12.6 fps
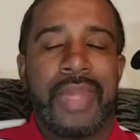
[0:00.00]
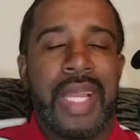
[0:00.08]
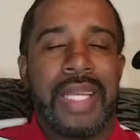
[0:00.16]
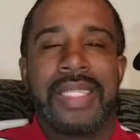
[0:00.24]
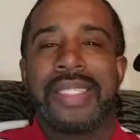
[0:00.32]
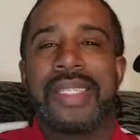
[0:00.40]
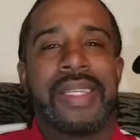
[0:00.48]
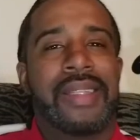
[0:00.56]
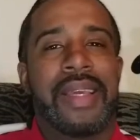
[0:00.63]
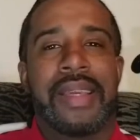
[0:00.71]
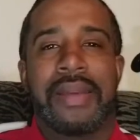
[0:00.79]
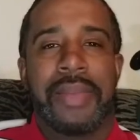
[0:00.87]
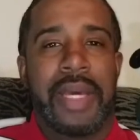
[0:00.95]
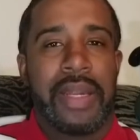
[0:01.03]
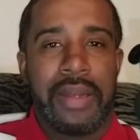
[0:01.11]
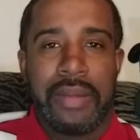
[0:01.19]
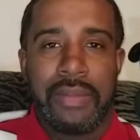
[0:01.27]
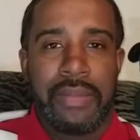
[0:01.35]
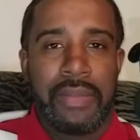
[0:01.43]
I just didn't think about
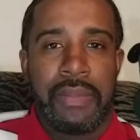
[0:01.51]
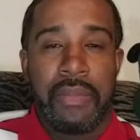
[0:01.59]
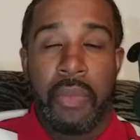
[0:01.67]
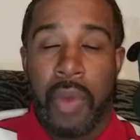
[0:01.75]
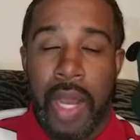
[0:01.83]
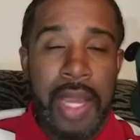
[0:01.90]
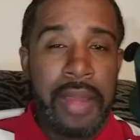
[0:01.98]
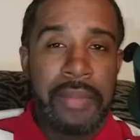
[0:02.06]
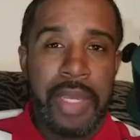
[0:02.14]
it. Why?